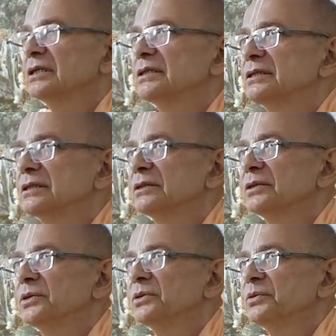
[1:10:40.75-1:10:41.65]

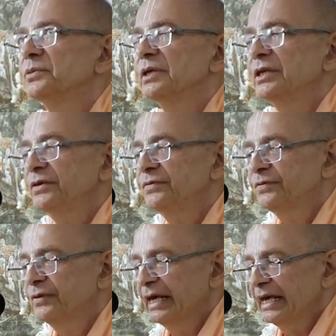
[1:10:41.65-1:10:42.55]
So
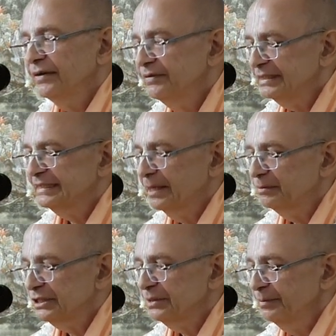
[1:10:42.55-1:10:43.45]
if, if the
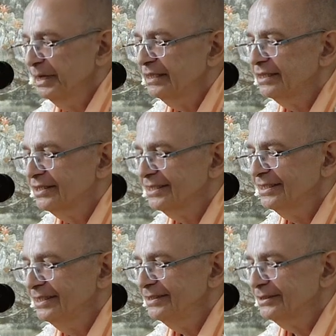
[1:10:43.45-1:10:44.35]
subject matter
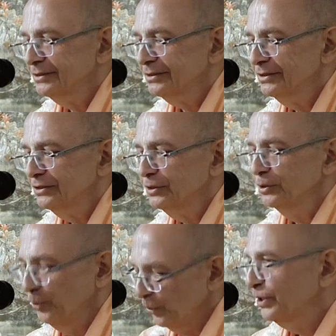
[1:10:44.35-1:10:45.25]
is, is
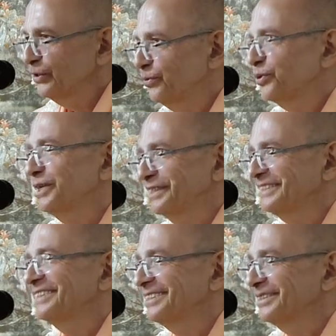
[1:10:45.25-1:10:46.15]
glowing for
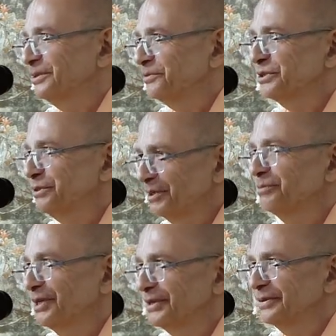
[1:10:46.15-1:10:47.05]
us of Srimad
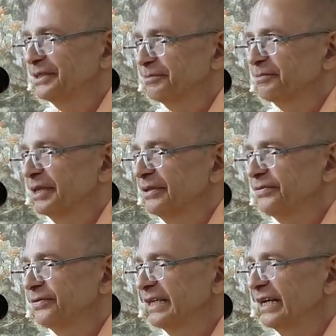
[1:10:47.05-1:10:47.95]
Bhagavatam,
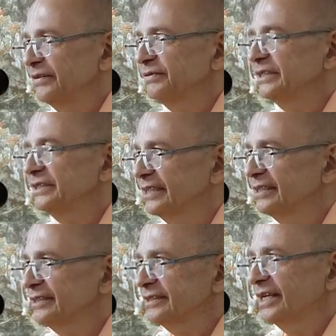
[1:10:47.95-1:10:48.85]
if we have this
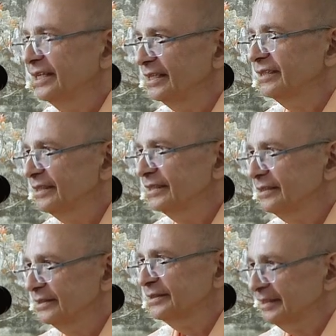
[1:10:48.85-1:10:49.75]
understanding that
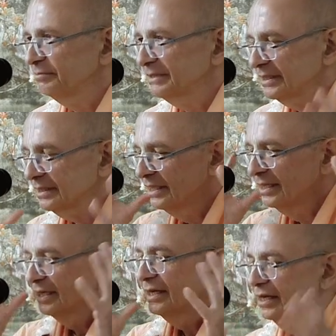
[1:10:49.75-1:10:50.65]
this is something,
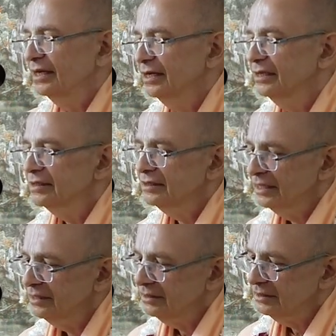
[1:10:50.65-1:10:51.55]
uh,
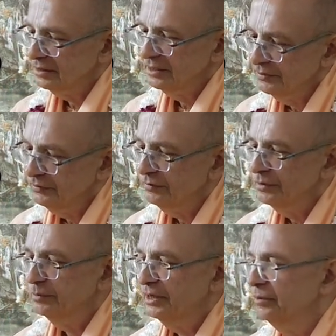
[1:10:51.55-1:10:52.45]
then, then we
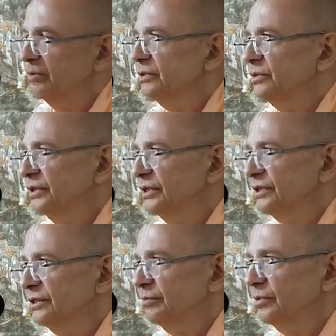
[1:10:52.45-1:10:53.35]
will be able to hear
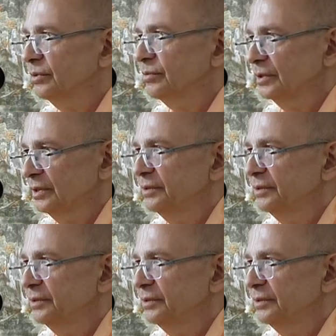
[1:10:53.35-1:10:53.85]
it properly.